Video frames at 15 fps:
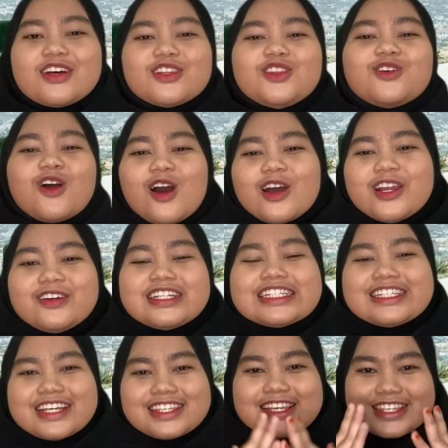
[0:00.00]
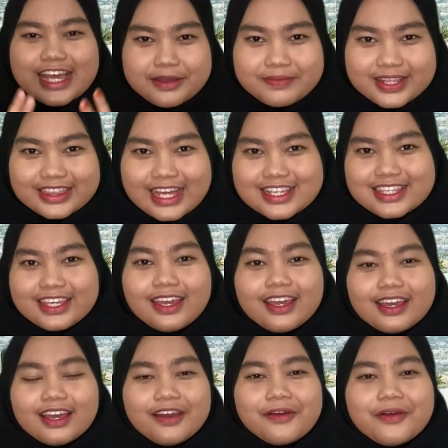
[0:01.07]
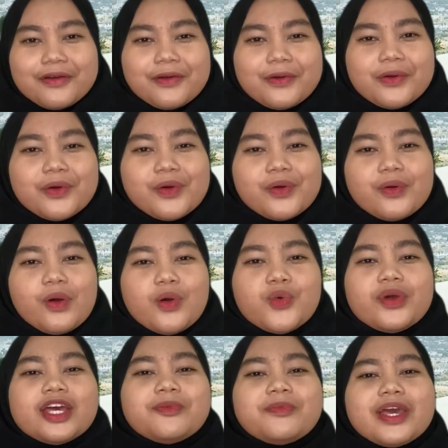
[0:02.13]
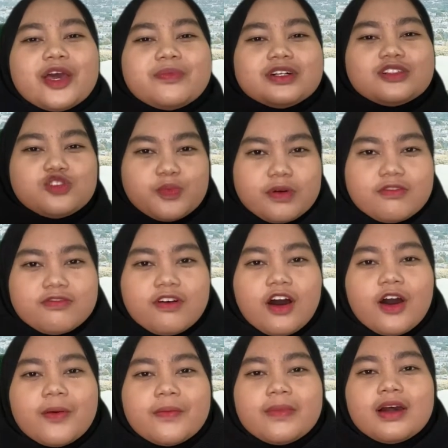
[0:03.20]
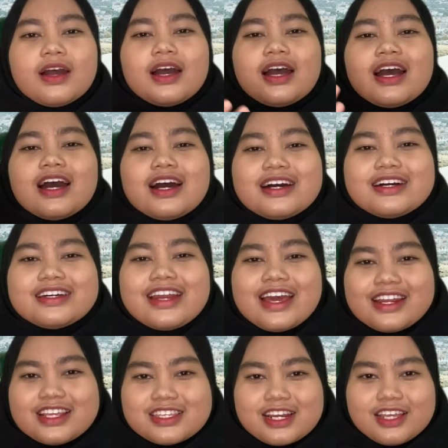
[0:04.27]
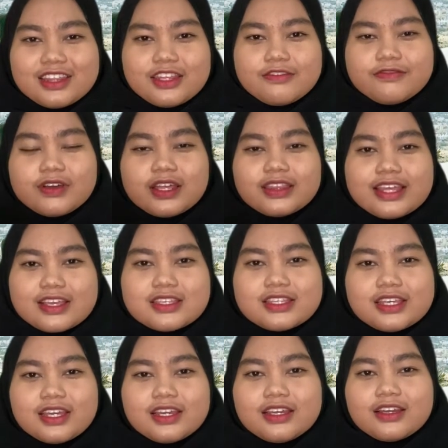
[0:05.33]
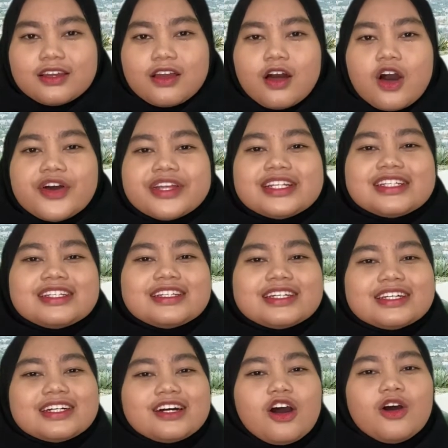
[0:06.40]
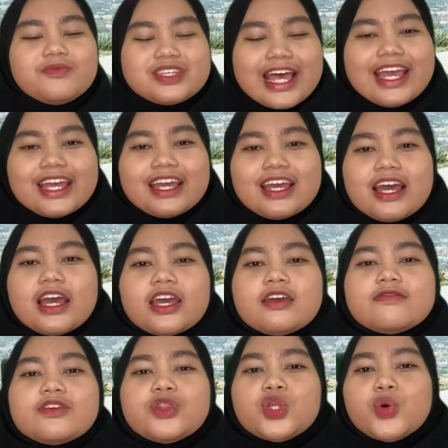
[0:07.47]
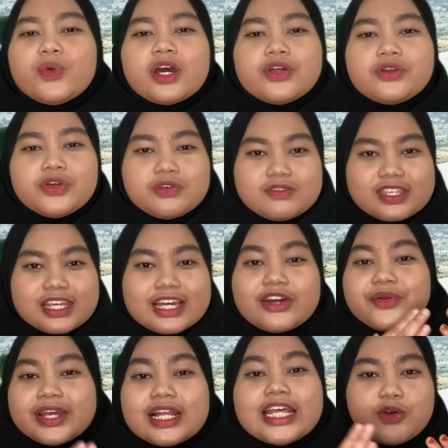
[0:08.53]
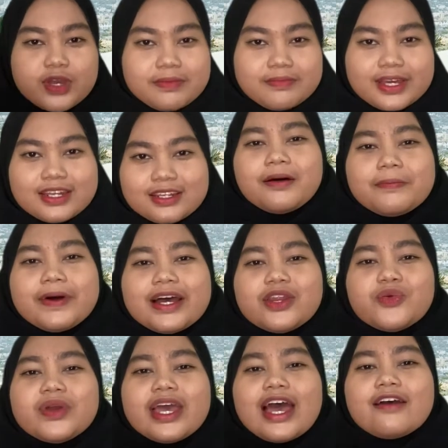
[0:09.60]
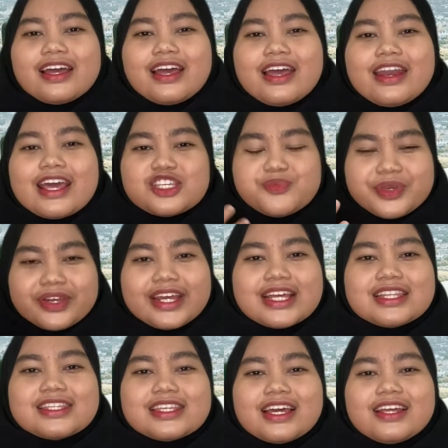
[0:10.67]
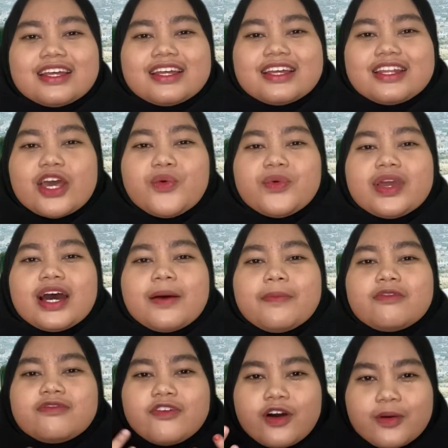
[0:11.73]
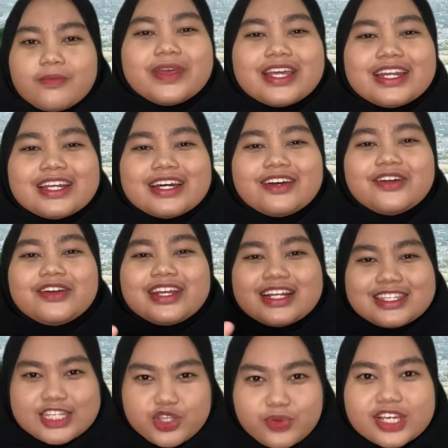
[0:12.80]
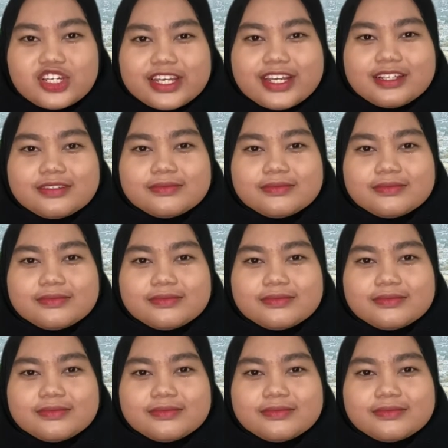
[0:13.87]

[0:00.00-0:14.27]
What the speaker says: To conclude this assignment tasking, we'll be able to perform a non-destructive testing on the object even though we are not using a real equipment, but we have an experience that we are performed in a real situation.